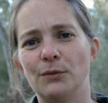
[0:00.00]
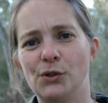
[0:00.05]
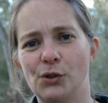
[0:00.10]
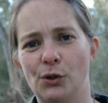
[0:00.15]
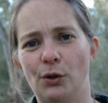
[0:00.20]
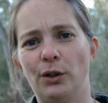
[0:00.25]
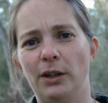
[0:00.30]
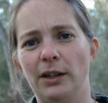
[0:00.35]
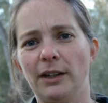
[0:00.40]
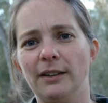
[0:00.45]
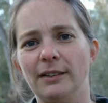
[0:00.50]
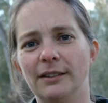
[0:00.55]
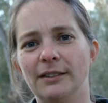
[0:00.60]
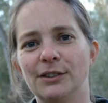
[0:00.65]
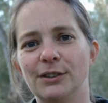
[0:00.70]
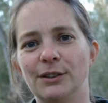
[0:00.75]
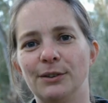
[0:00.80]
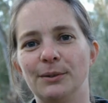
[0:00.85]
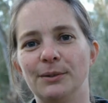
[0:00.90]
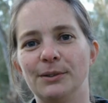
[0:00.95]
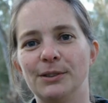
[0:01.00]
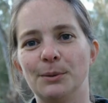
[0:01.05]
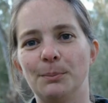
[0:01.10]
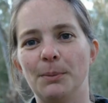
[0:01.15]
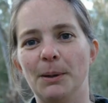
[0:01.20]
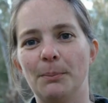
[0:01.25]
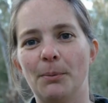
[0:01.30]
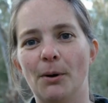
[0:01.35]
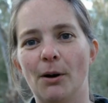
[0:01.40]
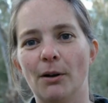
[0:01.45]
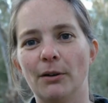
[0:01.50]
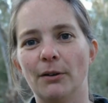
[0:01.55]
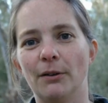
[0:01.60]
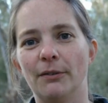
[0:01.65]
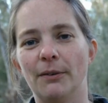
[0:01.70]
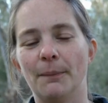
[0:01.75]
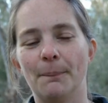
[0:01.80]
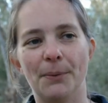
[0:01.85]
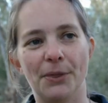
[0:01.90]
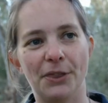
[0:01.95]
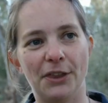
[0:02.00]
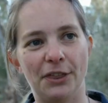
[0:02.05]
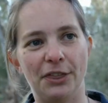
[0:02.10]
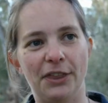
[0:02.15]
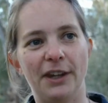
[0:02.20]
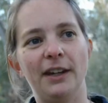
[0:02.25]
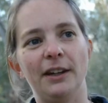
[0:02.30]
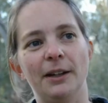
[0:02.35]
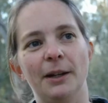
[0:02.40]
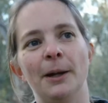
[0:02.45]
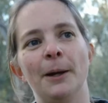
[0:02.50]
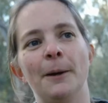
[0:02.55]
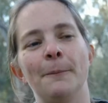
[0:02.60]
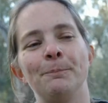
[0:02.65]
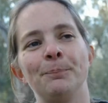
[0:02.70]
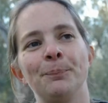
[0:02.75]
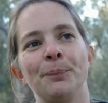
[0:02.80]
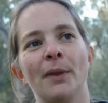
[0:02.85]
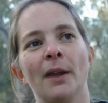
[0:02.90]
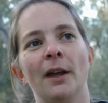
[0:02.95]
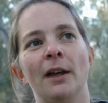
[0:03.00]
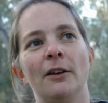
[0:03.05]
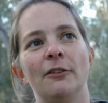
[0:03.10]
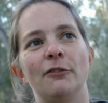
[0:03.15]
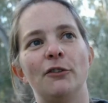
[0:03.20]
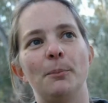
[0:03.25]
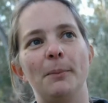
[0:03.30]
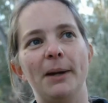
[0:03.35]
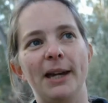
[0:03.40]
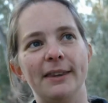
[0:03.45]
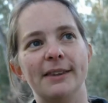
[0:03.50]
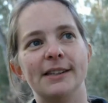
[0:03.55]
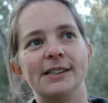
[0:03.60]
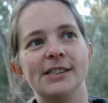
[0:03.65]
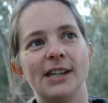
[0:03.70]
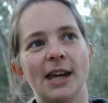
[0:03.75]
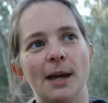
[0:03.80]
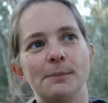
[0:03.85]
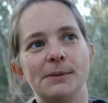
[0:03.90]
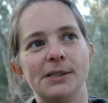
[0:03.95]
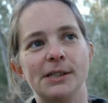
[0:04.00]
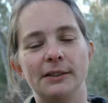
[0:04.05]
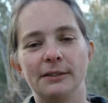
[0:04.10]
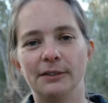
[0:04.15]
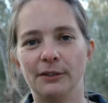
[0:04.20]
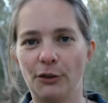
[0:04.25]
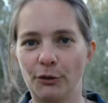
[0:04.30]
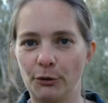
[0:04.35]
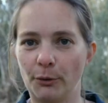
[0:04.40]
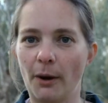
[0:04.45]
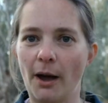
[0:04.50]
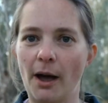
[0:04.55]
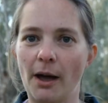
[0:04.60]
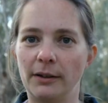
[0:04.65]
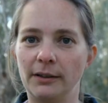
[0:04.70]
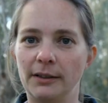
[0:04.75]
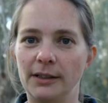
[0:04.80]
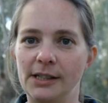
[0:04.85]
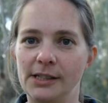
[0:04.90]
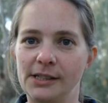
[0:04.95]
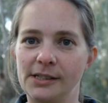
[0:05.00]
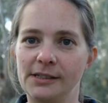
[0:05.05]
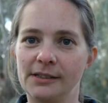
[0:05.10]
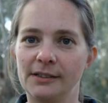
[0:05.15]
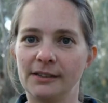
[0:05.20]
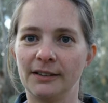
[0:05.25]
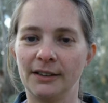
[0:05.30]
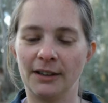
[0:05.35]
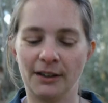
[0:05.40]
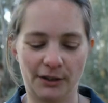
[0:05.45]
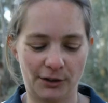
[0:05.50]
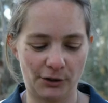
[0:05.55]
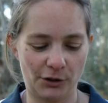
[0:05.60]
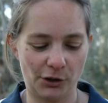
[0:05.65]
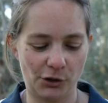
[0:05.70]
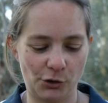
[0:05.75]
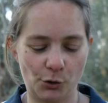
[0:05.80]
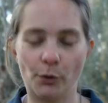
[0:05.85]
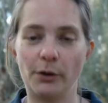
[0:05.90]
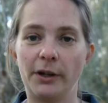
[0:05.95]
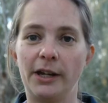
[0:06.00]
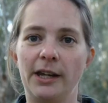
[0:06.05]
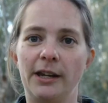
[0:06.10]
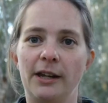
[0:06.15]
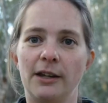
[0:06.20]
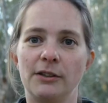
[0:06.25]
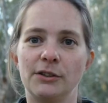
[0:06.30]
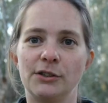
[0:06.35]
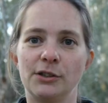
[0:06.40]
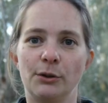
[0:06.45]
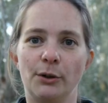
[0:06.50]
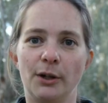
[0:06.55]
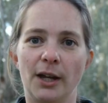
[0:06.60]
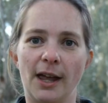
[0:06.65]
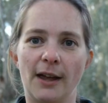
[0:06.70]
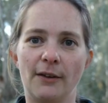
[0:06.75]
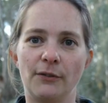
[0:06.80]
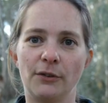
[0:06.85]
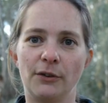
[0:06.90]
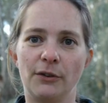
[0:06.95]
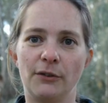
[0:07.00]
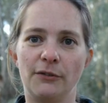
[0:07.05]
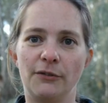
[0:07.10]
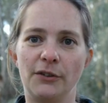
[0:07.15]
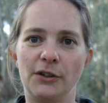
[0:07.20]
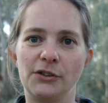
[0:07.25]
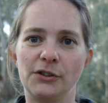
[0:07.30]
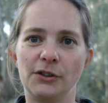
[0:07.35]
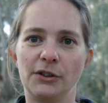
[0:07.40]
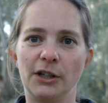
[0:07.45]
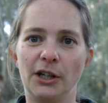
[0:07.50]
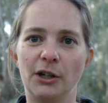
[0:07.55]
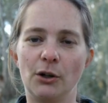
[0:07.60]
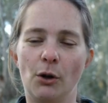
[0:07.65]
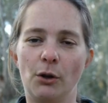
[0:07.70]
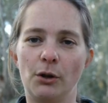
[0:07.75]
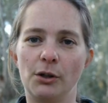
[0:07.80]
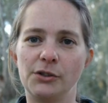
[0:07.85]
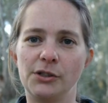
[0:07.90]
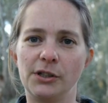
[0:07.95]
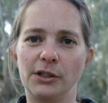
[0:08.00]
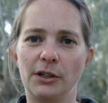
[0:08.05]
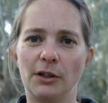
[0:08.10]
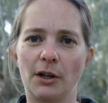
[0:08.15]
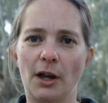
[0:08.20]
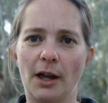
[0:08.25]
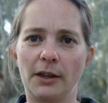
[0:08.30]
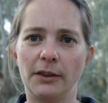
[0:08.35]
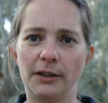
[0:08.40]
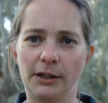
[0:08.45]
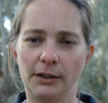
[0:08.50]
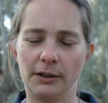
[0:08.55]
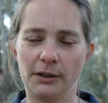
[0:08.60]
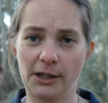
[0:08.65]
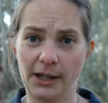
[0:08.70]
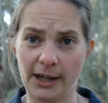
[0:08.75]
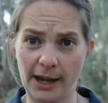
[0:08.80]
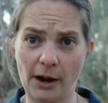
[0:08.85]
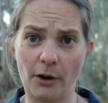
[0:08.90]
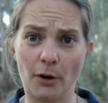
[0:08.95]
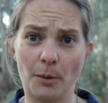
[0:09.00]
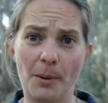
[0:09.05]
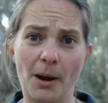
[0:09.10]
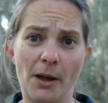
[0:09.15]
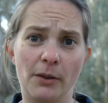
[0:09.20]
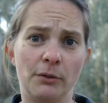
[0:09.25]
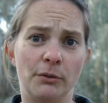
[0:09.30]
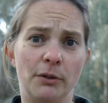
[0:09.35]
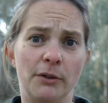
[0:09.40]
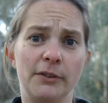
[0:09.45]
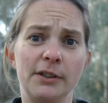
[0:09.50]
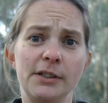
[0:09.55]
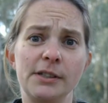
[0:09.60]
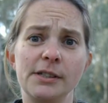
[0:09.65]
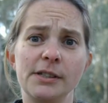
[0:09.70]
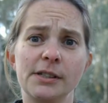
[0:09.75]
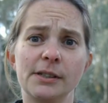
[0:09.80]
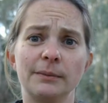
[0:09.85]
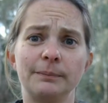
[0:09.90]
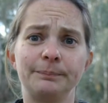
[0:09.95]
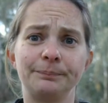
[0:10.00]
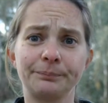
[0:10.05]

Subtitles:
of journey to be part of. The thing for me that's kept it throughout is you're here to look after the fish and the ecology and the care about the rivers